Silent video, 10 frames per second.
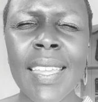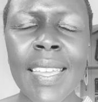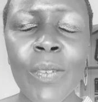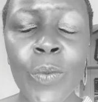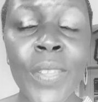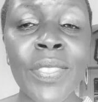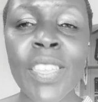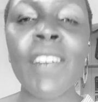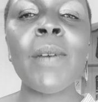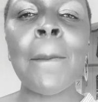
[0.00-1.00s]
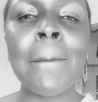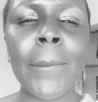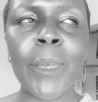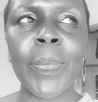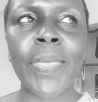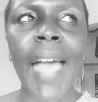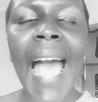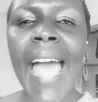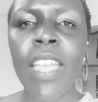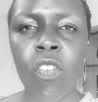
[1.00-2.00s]
with the
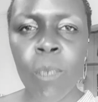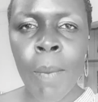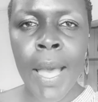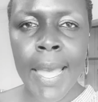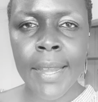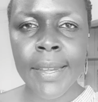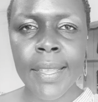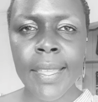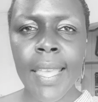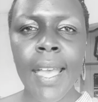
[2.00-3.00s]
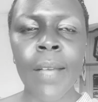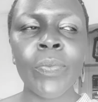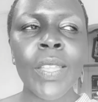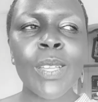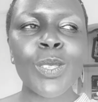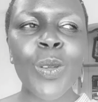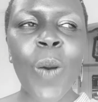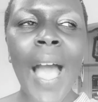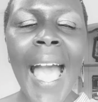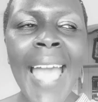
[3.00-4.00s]
eye of man. Yeah.
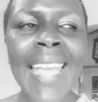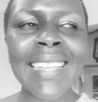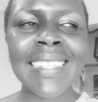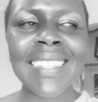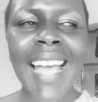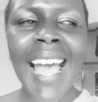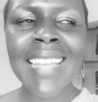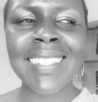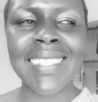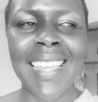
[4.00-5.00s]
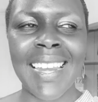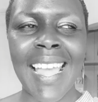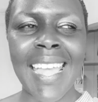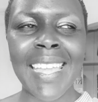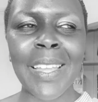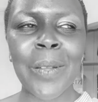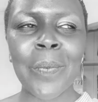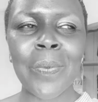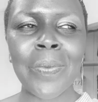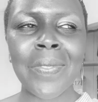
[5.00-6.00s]
So I say, like,
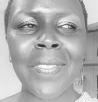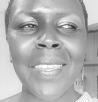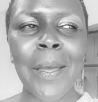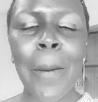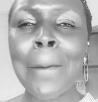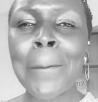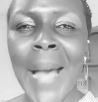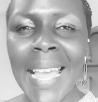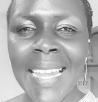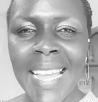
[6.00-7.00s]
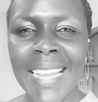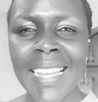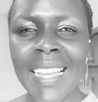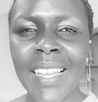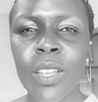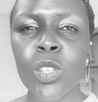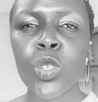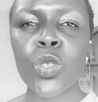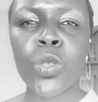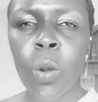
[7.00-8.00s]
Balak
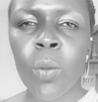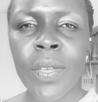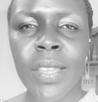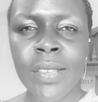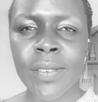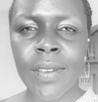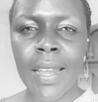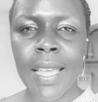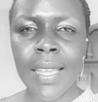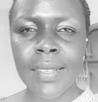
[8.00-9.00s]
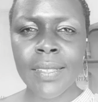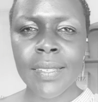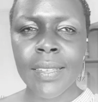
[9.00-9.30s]
saw the Israelites.